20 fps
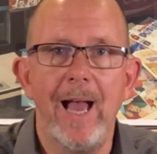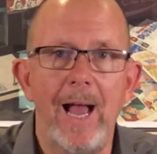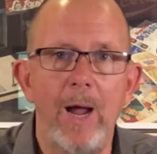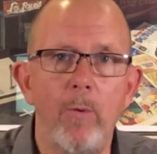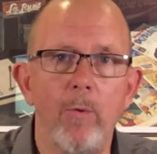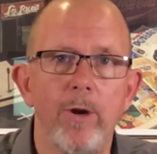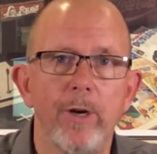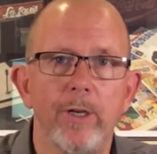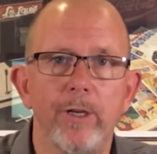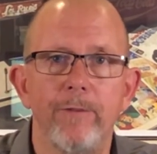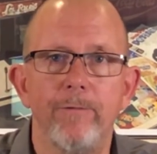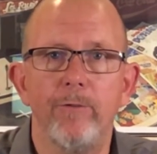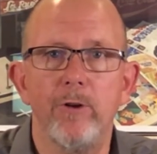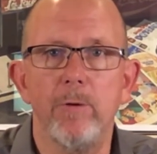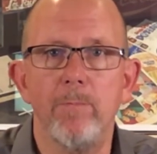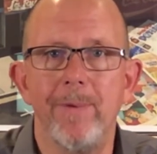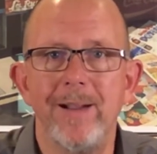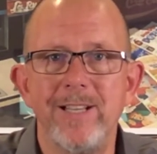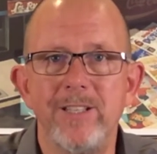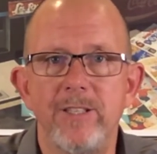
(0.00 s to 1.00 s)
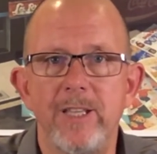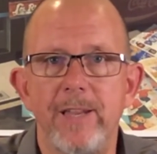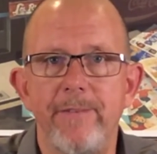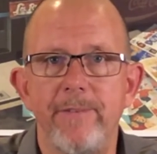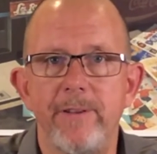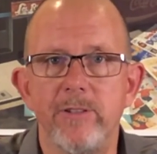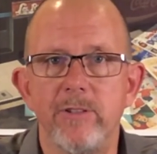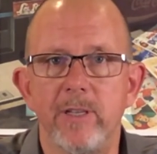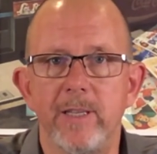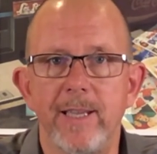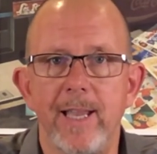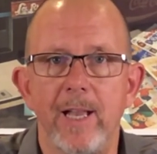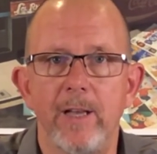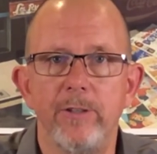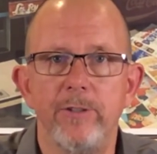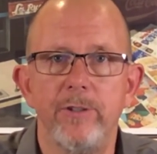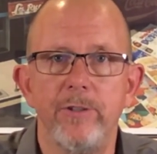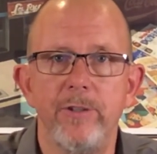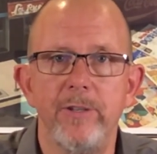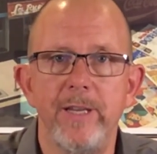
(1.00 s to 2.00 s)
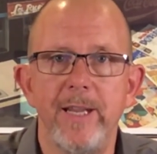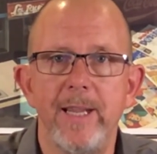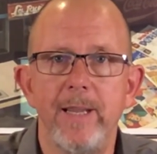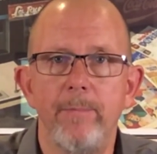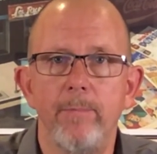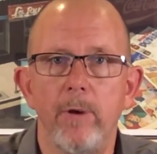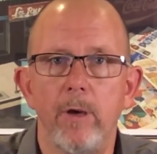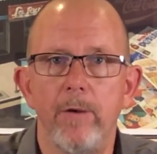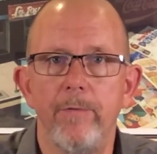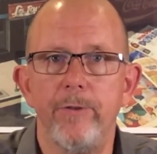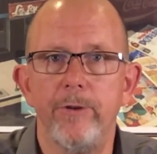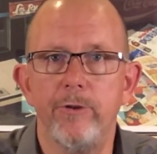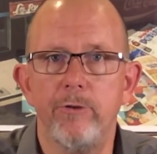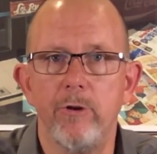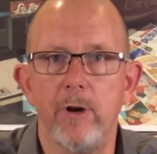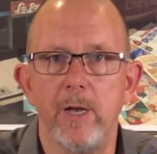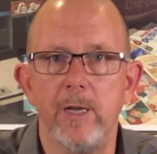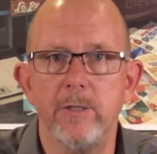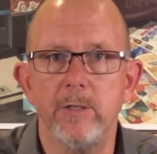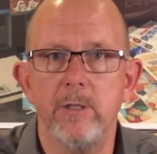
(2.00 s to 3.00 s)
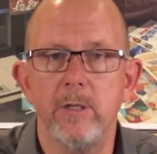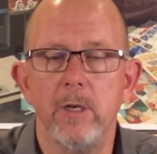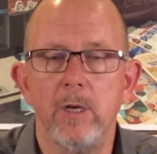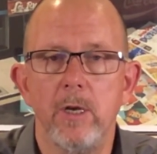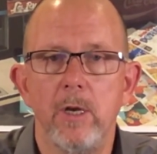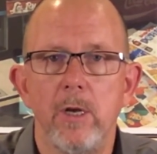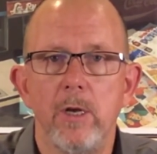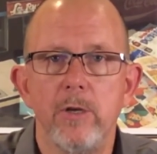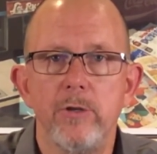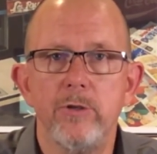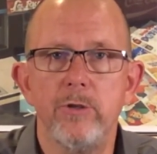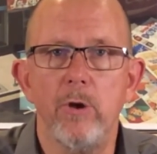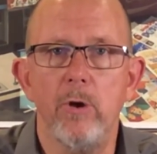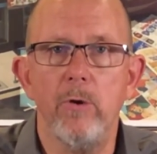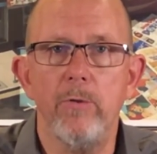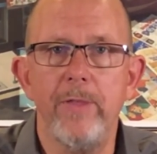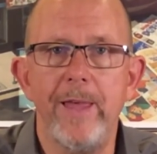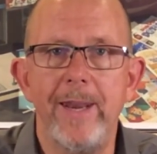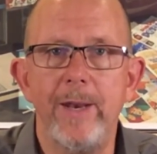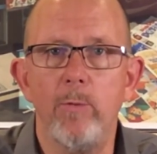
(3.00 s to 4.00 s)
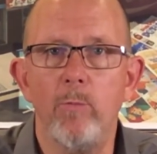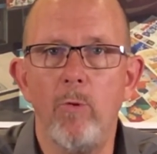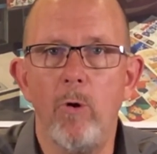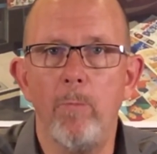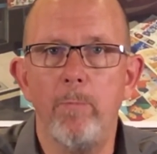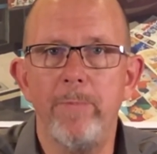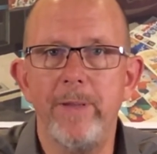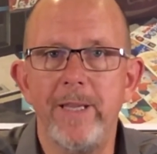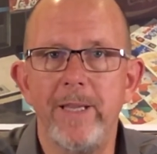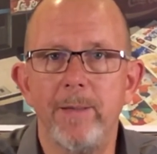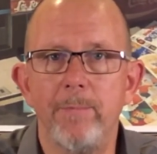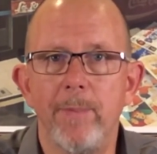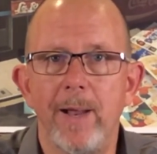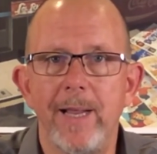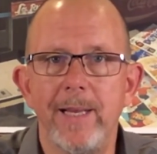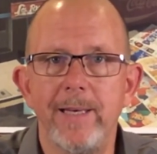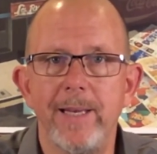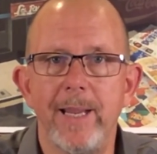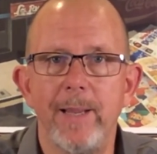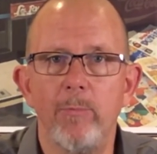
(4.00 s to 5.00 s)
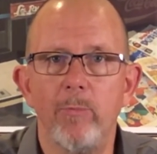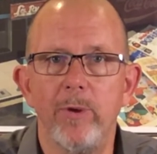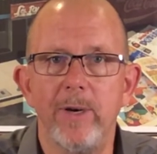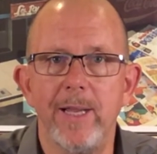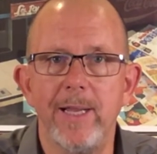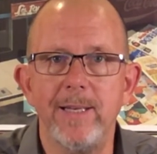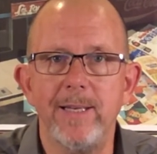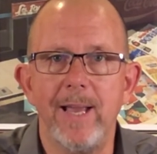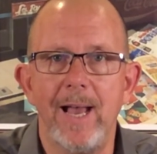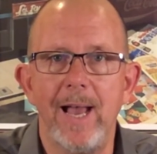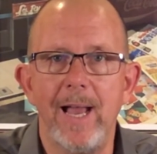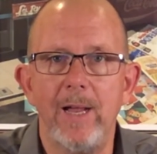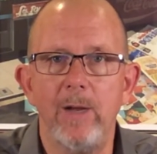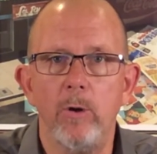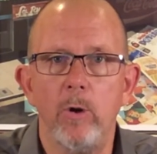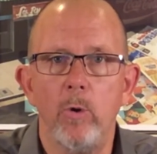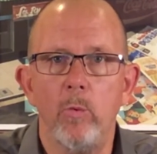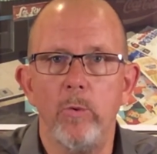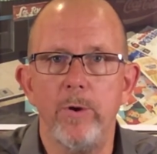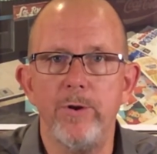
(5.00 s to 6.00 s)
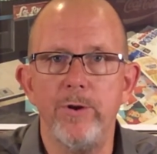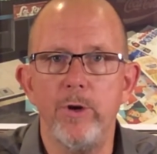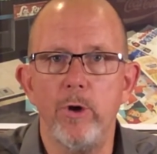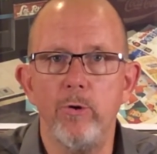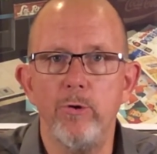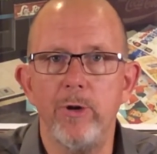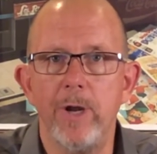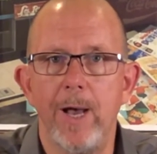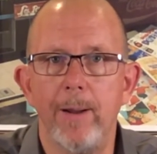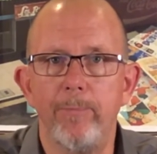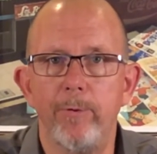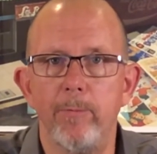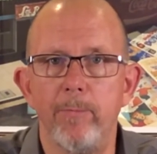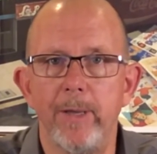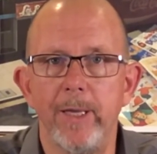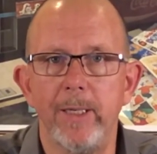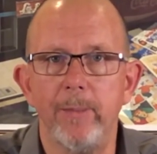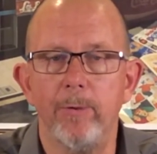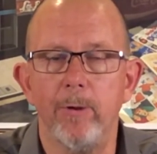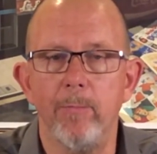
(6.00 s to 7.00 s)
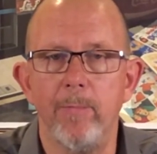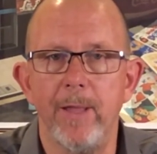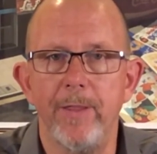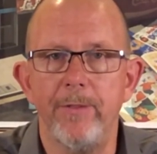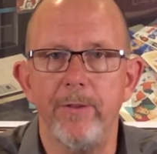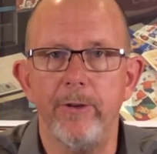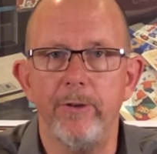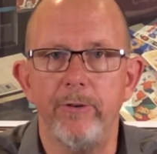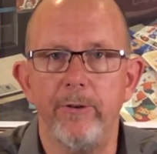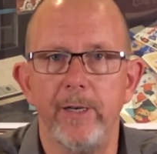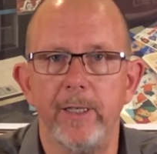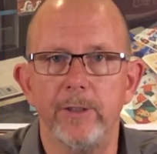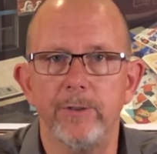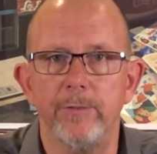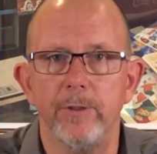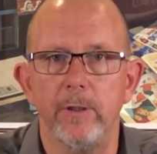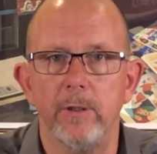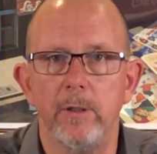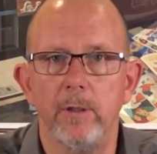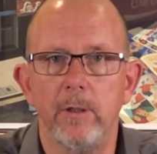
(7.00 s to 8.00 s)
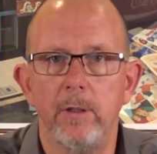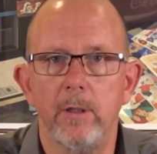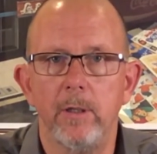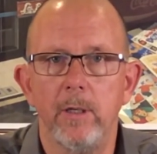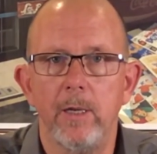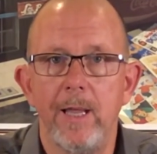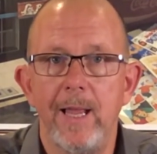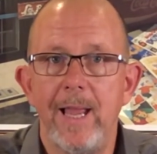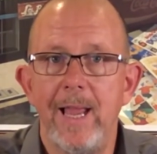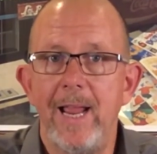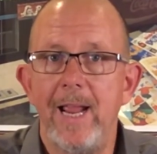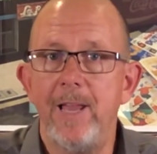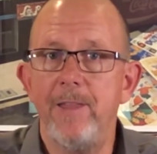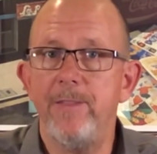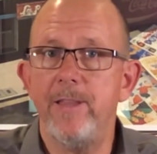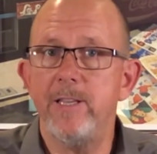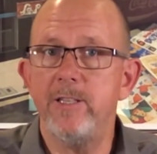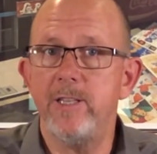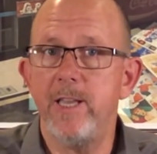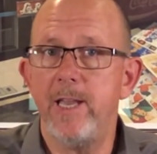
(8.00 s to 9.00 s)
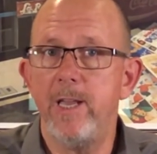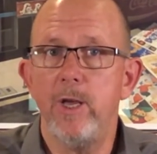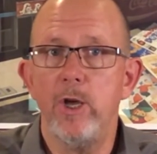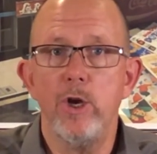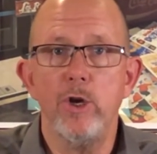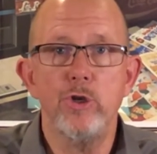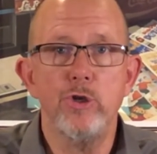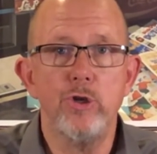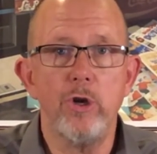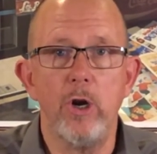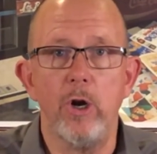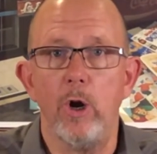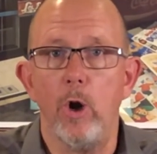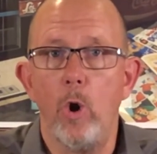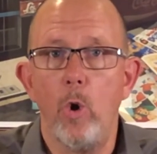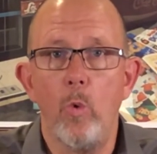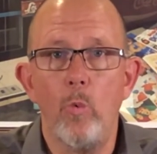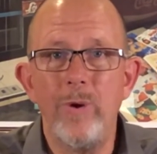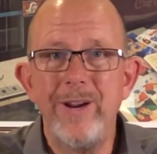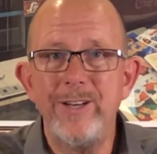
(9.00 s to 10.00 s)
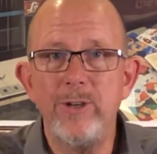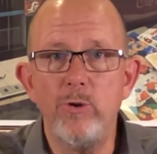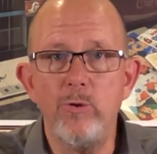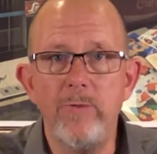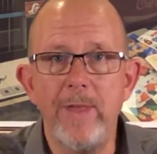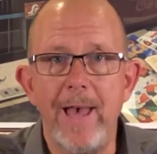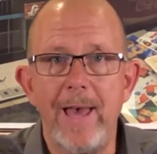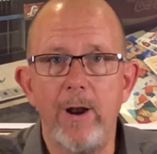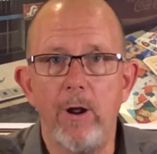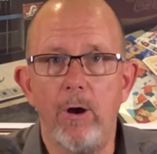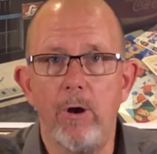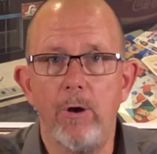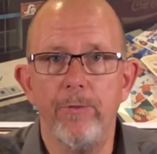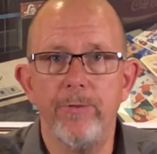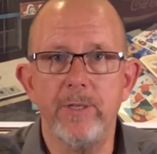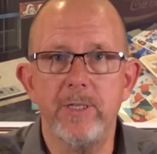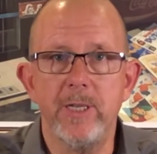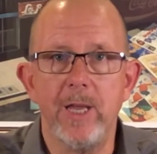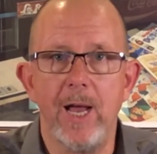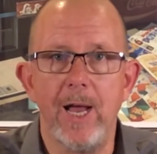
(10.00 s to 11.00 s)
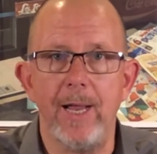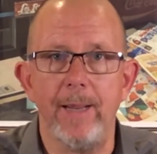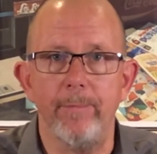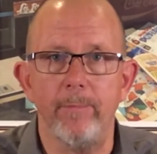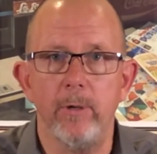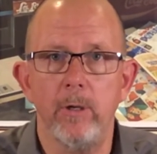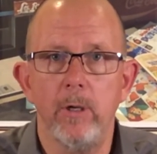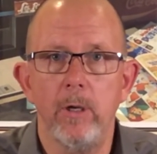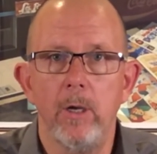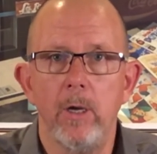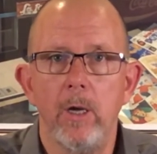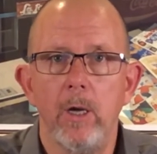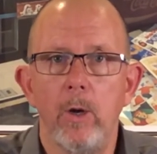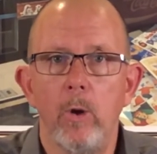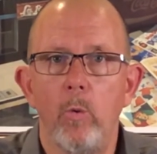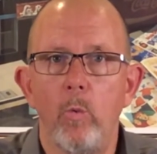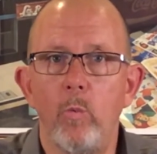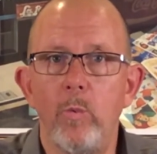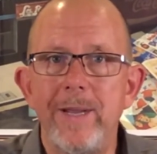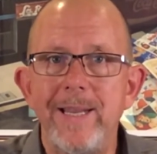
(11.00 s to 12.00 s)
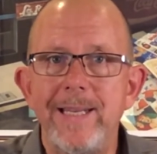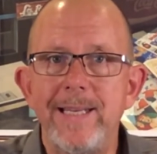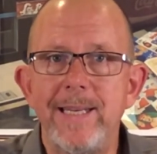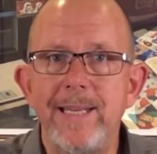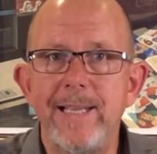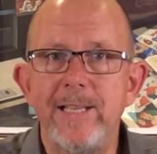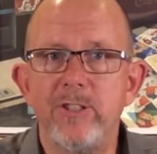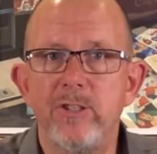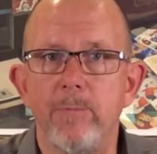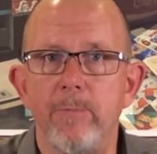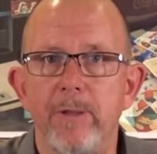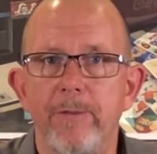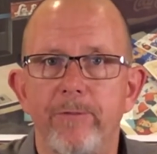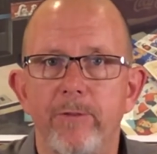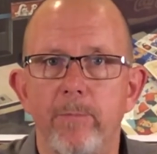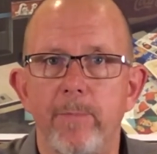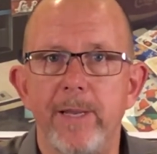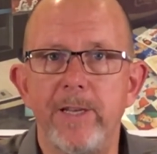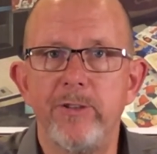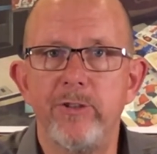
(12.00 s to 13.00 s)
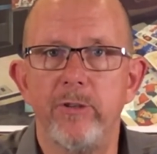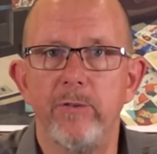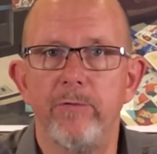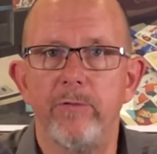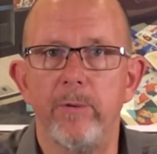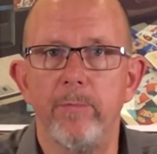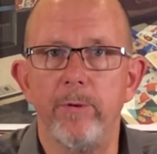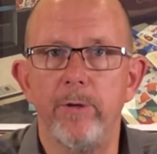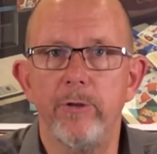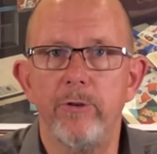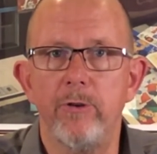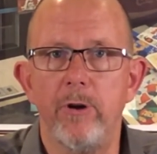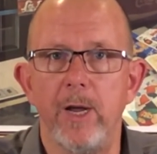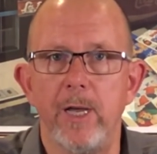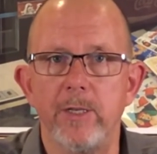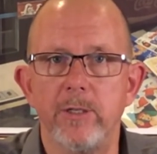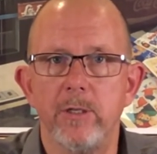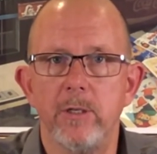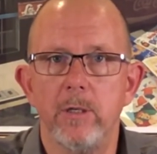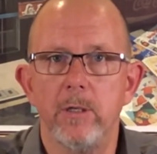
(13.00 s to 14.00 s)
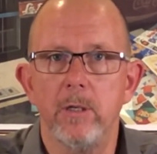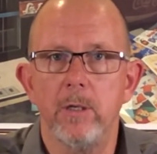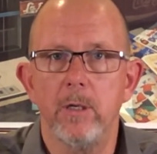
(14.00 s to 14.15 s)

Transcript: I want to convert my savings account to the name of the trust so that it won't be in my name when I die with no non-probatable method of transfer. And they say, sure, we do that all the time. We need some information from your trust.